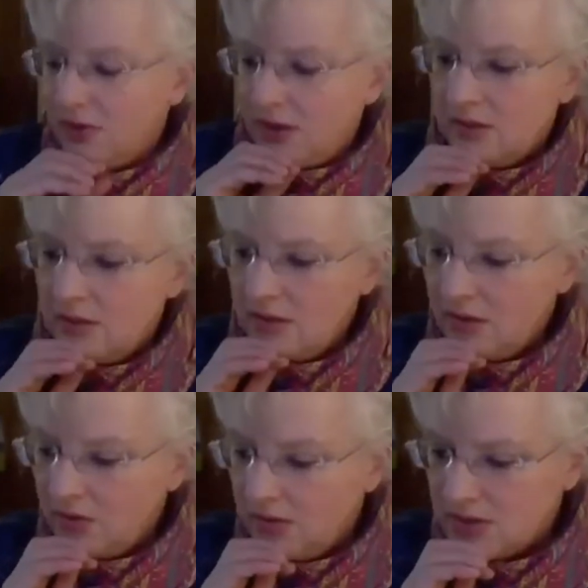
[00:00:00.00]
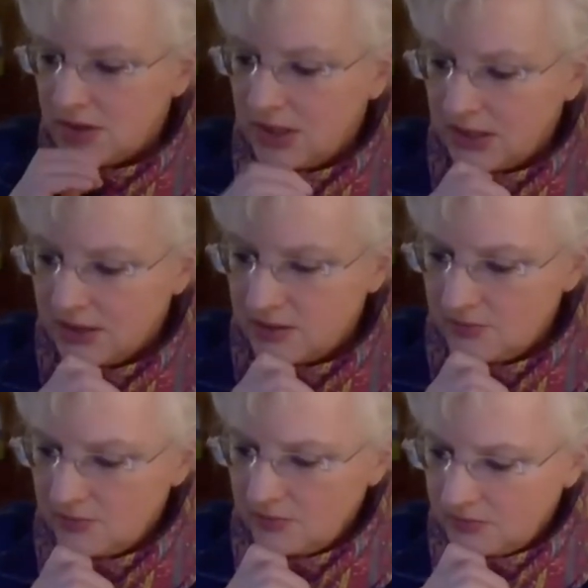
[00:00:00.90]
and another question is,
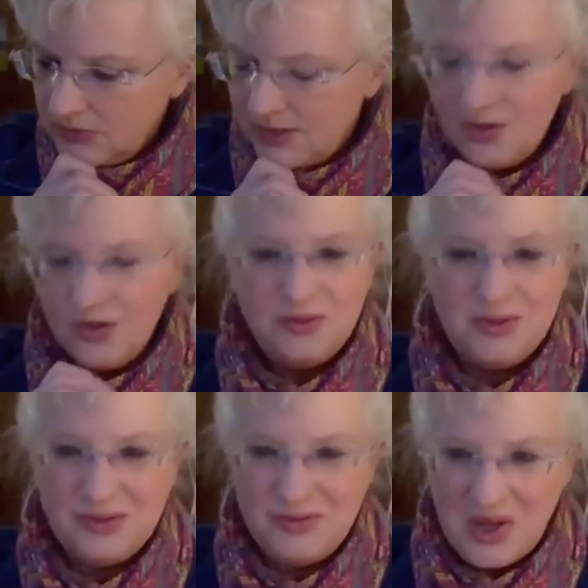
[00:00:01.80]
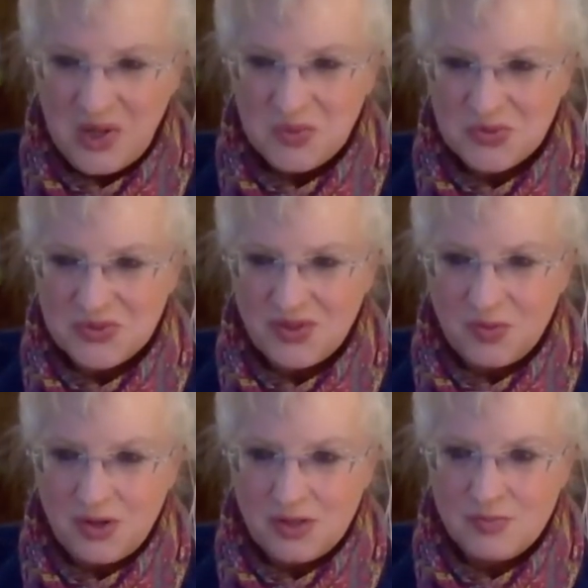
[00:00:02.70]
I know you love animals so
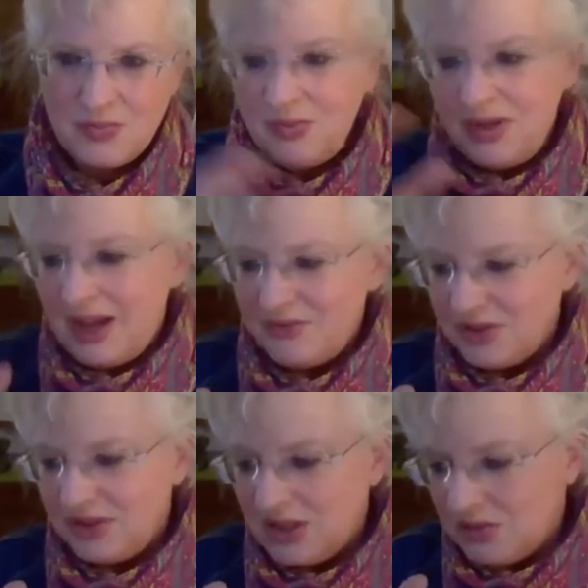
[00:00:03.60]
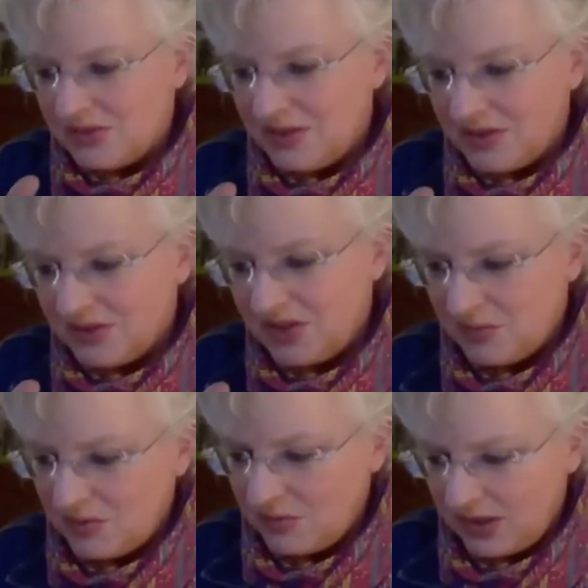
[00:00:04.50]
much, but we have to deal with other
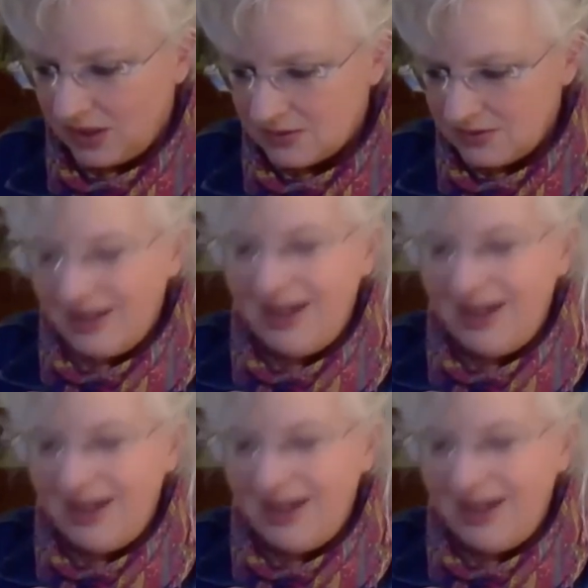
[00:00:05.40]
human beings